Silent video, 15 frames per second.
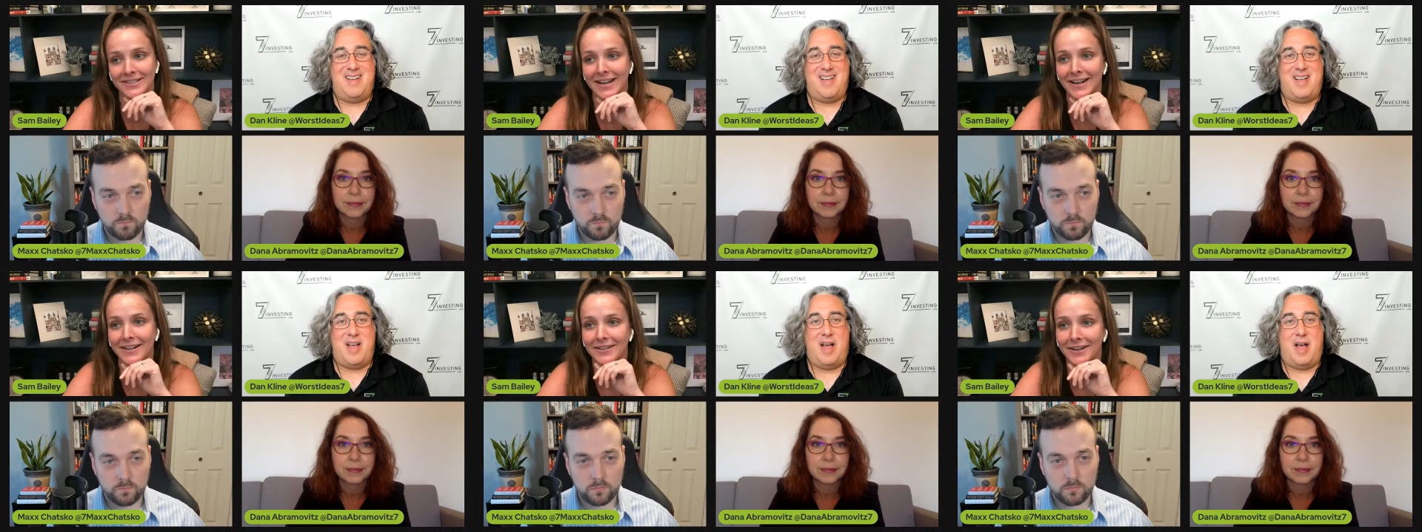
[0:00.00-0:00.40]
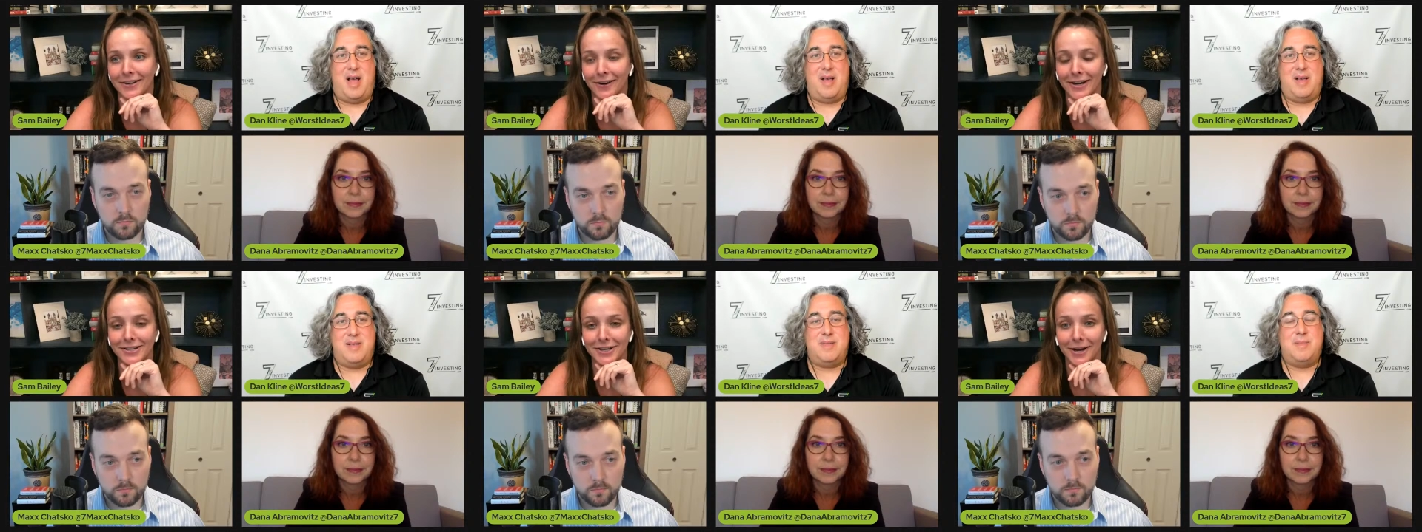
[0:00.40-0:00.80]
Speaker 1: Dana. You
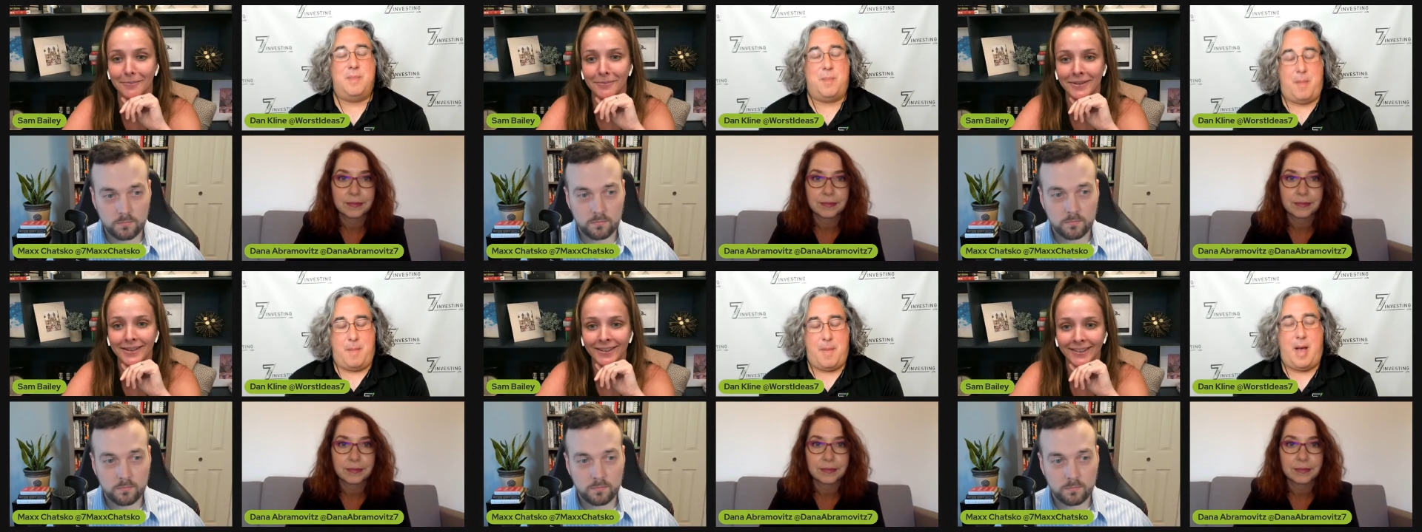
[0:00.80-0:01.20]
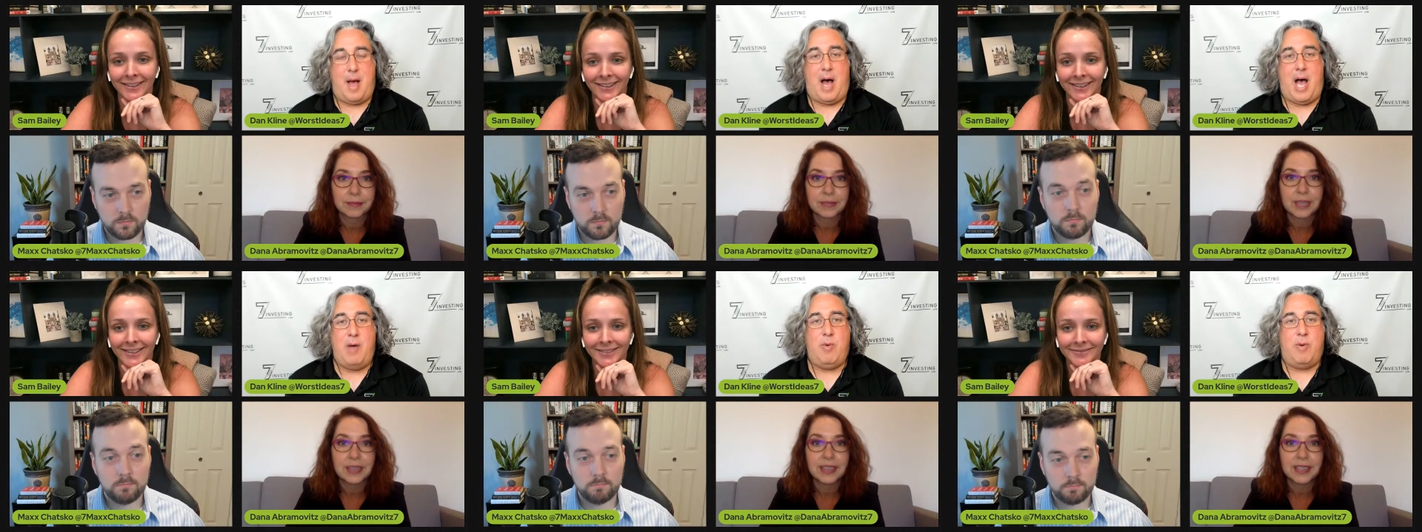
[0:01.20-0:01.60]
did a great job.
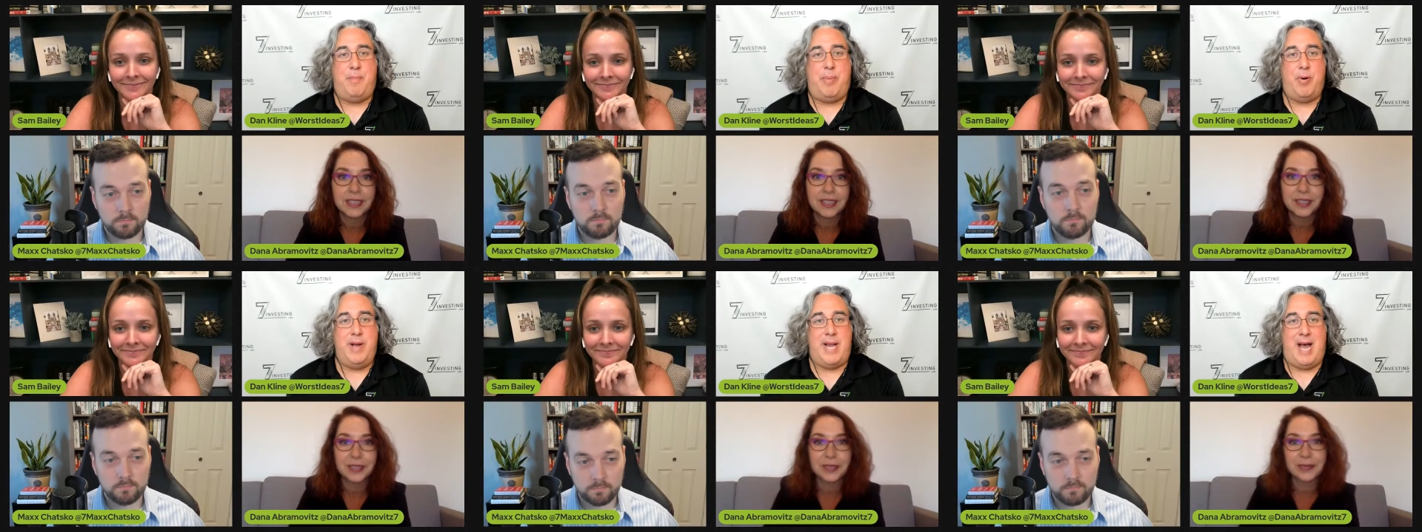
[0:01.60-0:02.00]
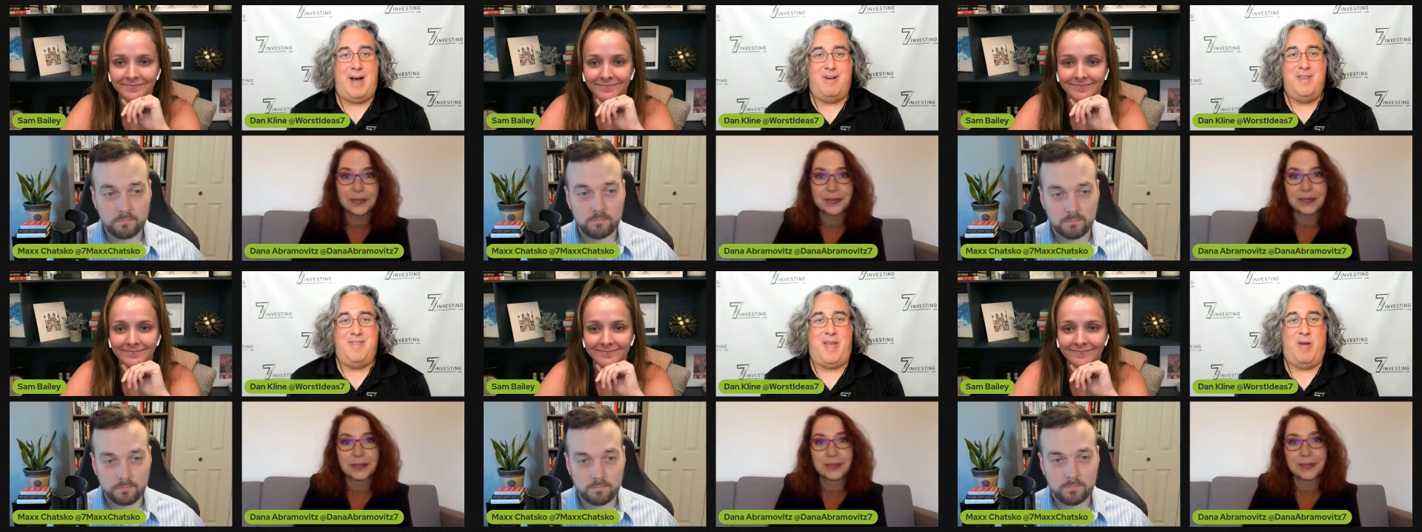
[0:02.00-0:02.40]
Speaker 2: I will you. point
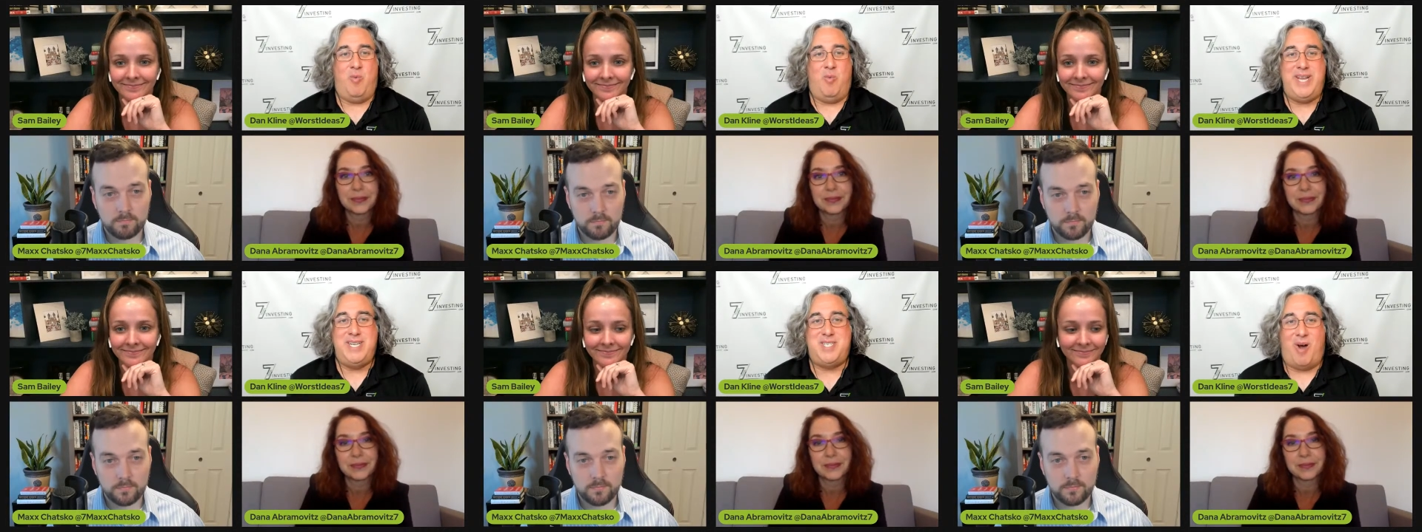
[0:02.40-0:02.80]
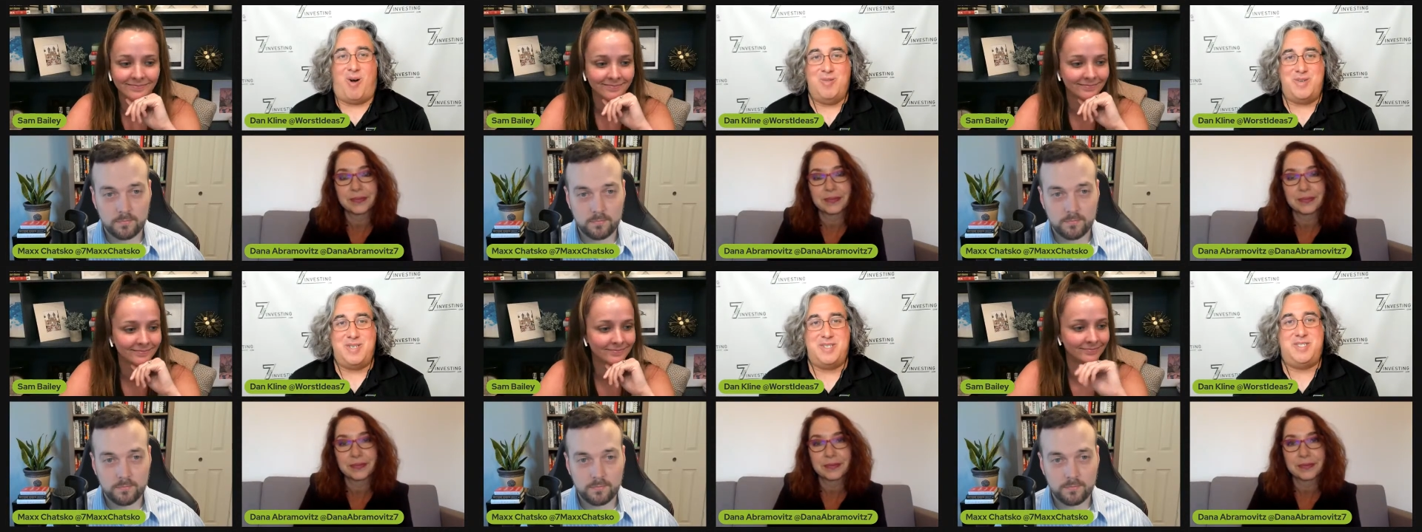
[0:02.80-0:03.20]
out that we
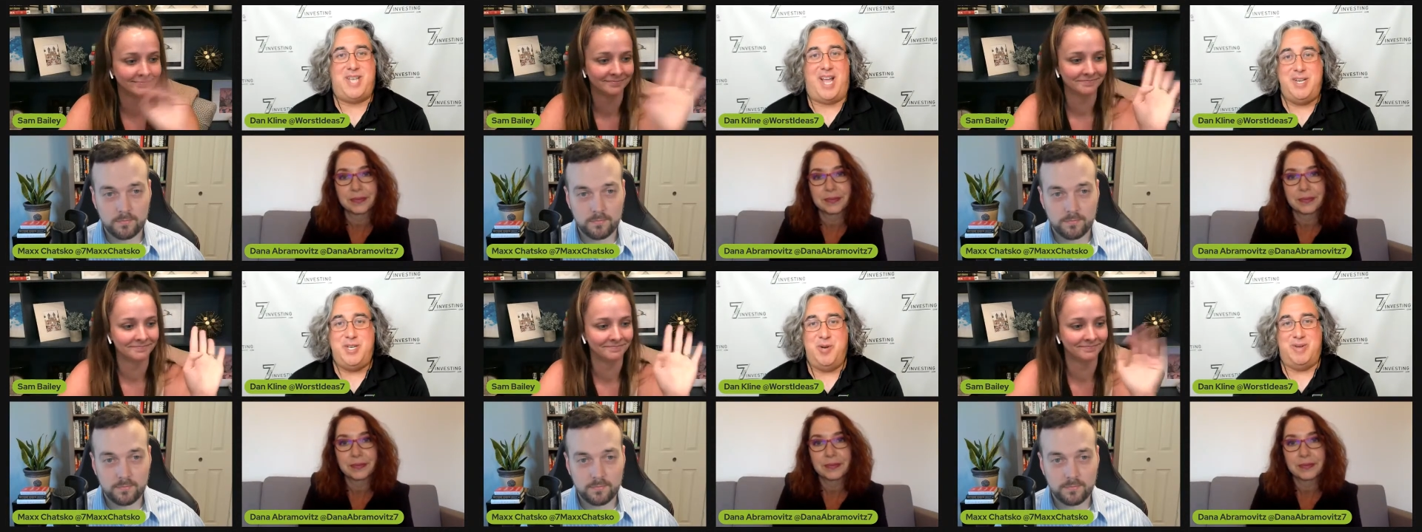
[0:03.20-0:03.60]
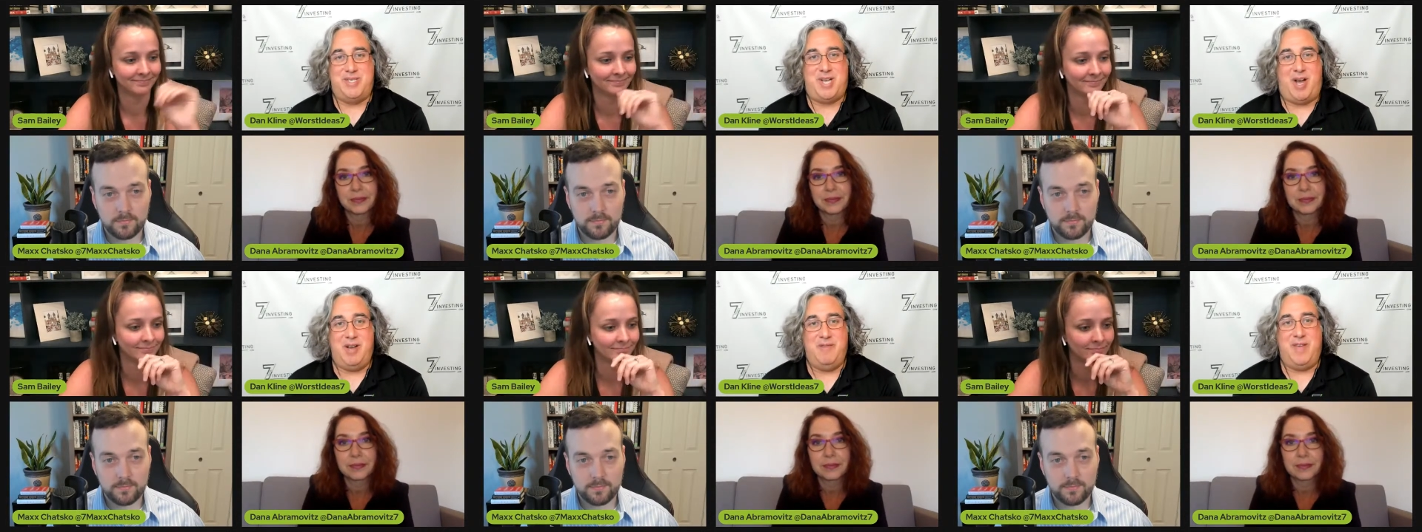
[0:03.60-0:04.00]
don't send you
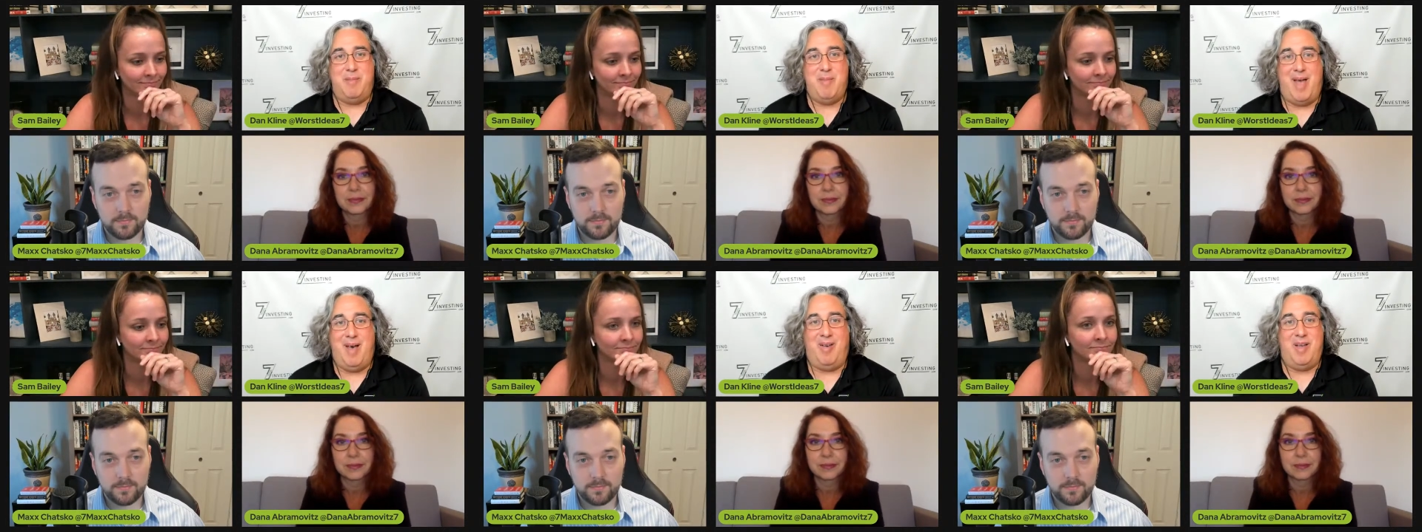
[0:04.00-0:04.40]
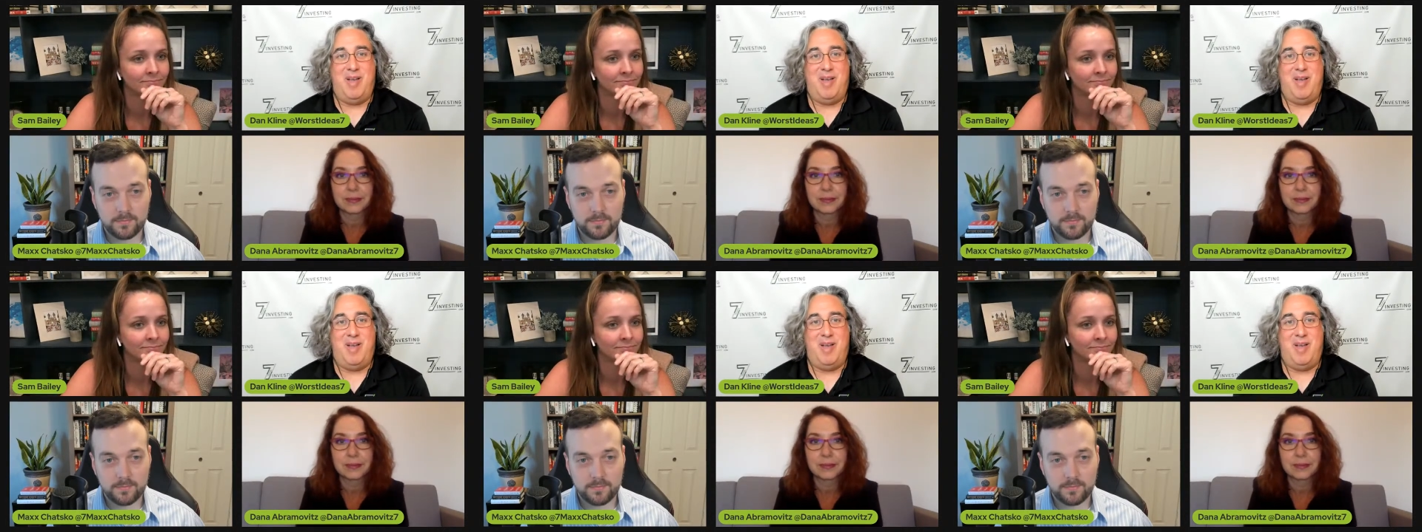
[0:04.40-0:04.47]
a ton of email